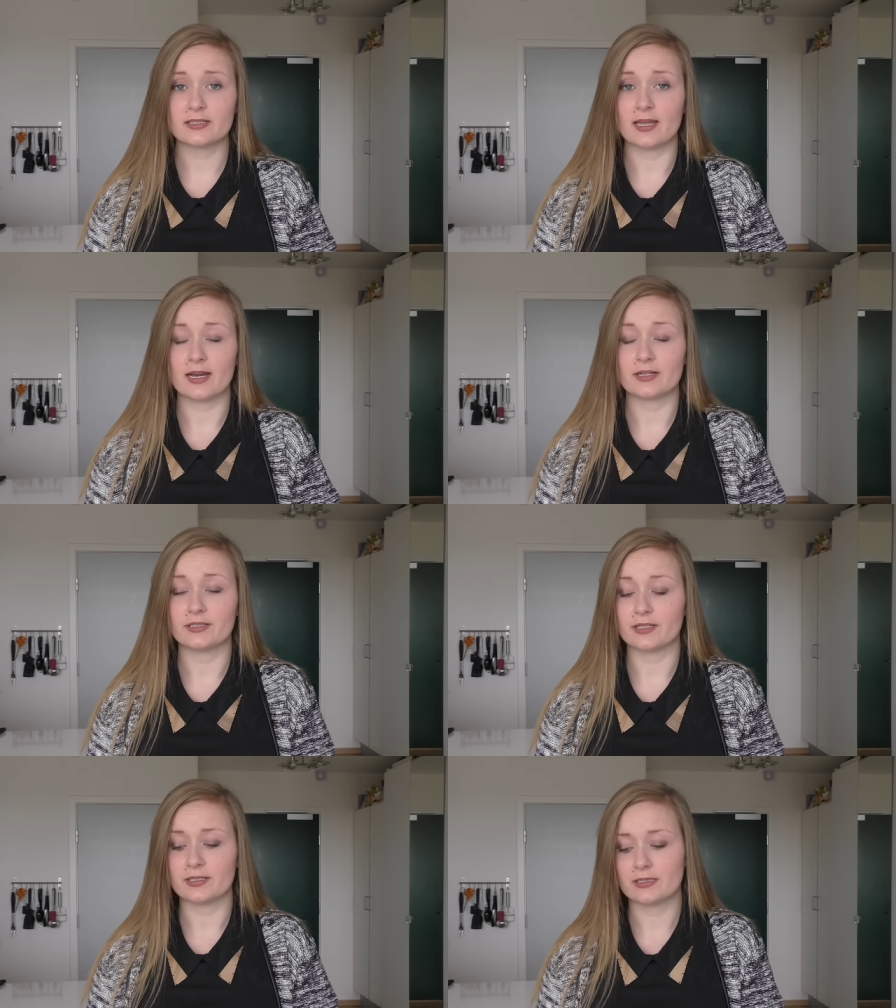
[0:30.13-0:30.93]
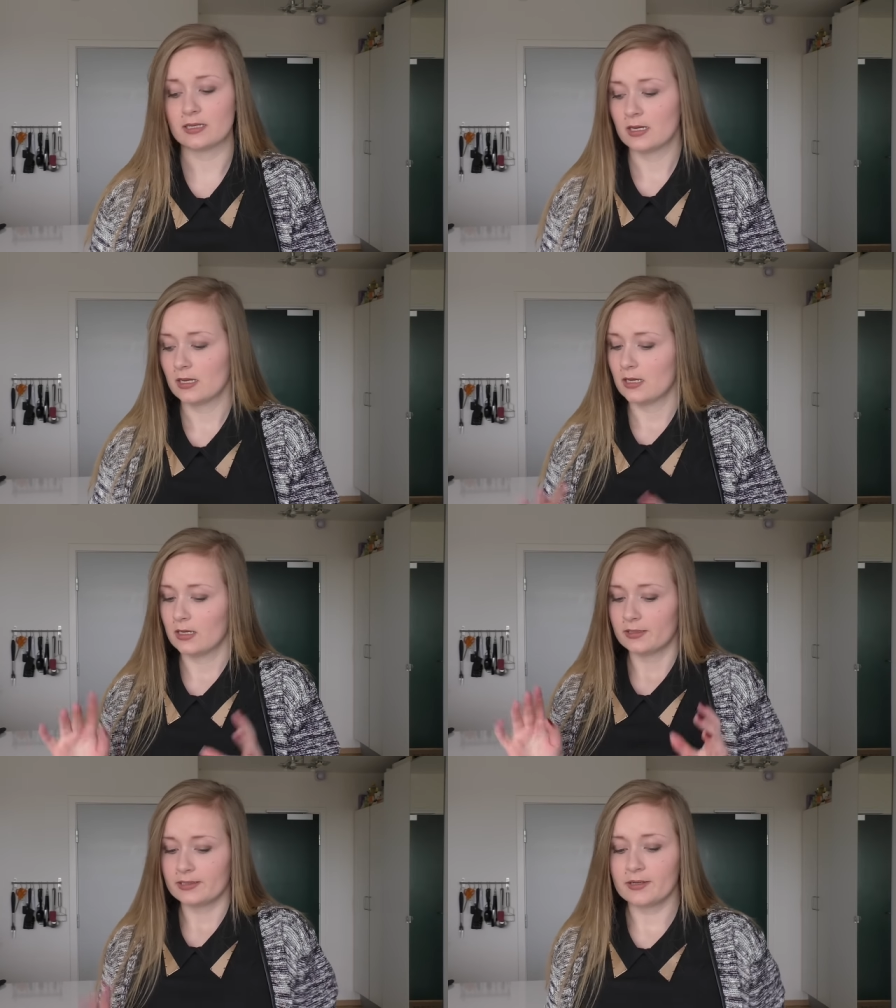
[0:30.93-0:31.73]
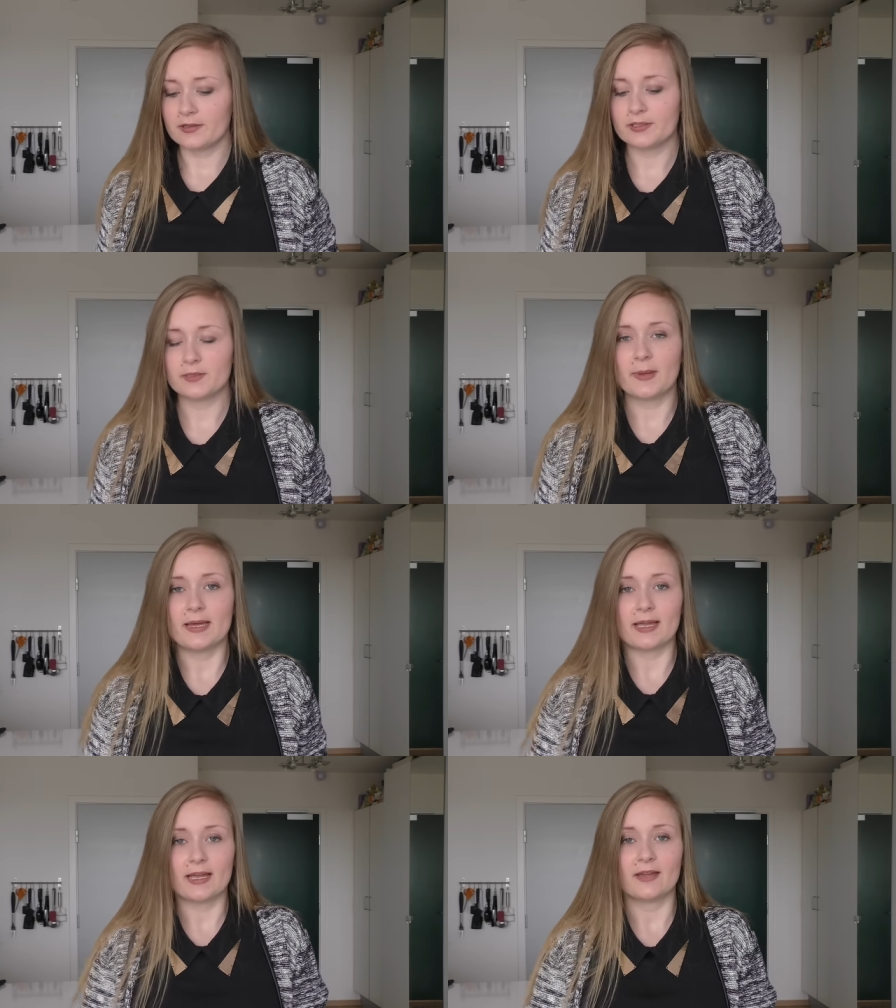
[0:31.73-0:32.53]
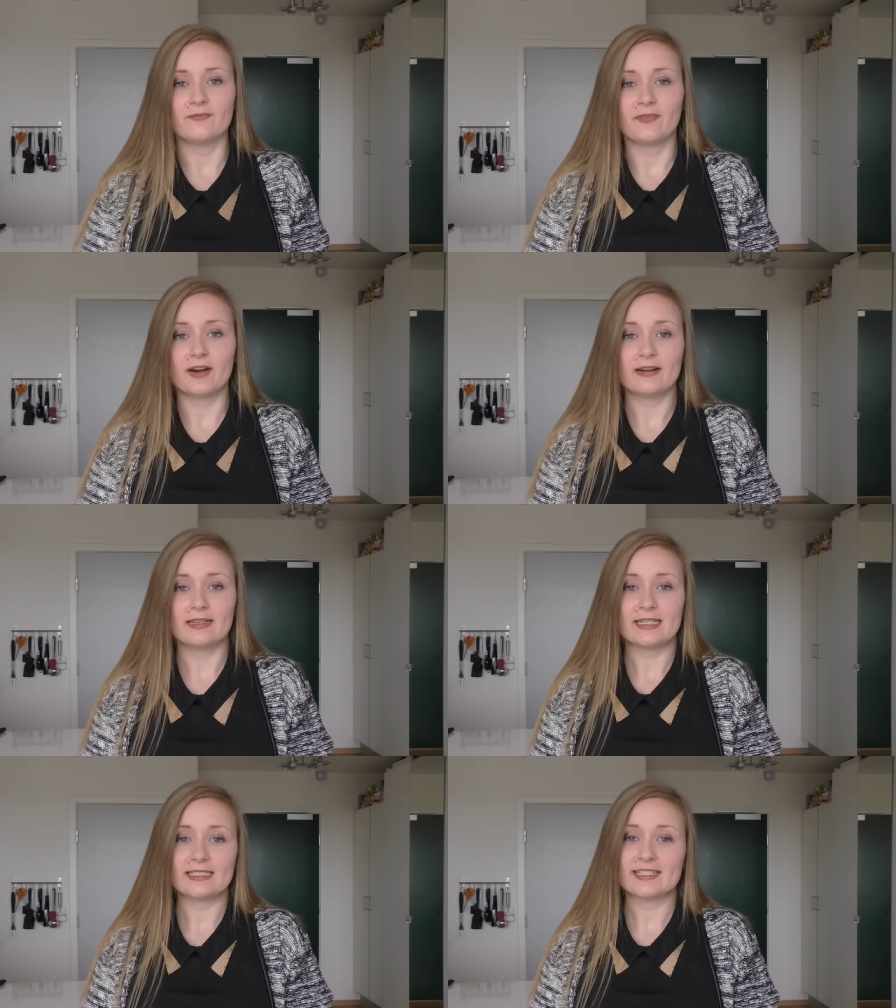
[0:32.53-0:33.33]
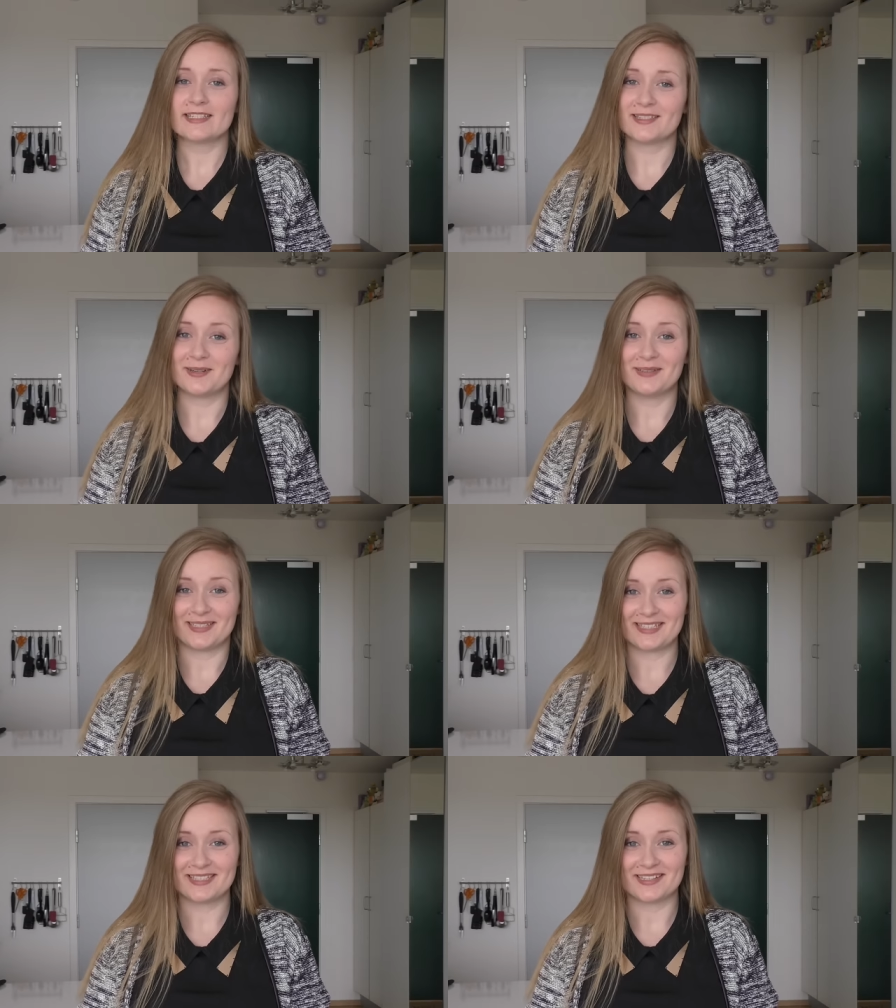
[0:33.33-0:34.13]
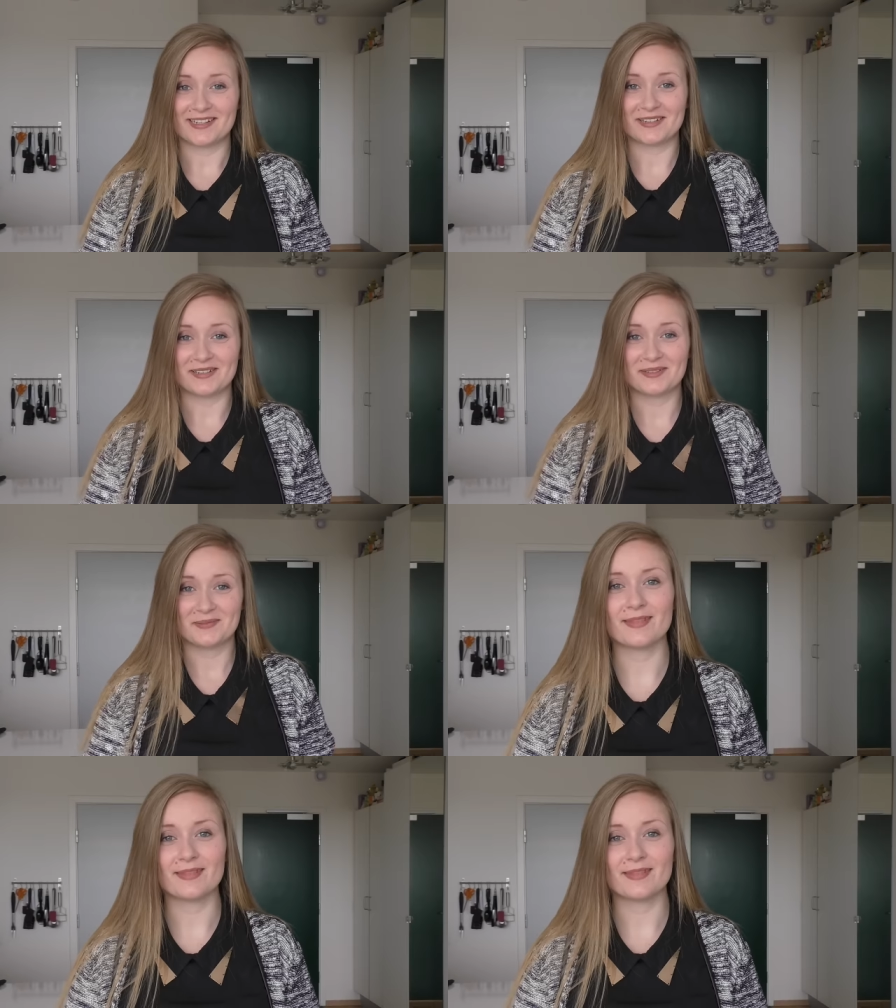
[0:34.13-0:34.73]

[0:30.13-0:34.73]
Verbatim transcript: They are just so easy to make and very delicious, so let's get started.